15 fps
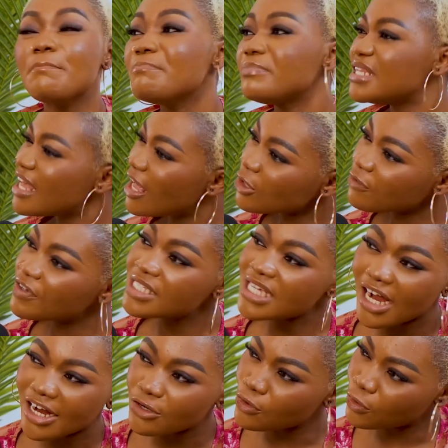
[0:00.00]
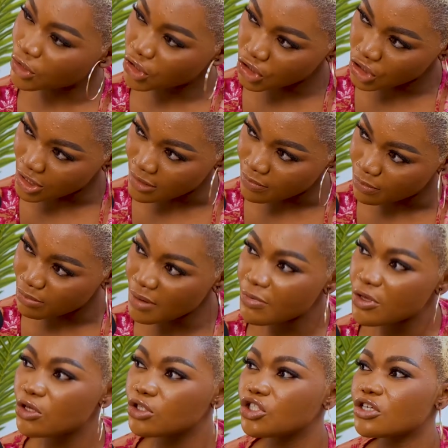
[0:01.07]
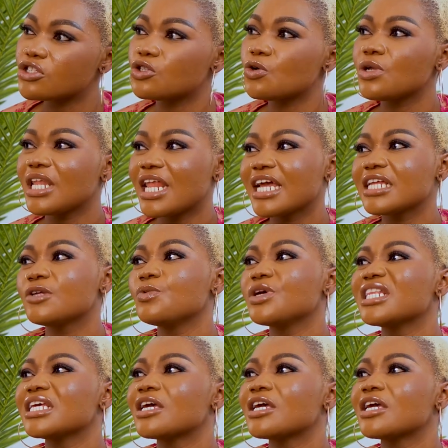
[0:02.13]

The outfits are not cheap. Maybe you just don't like the way they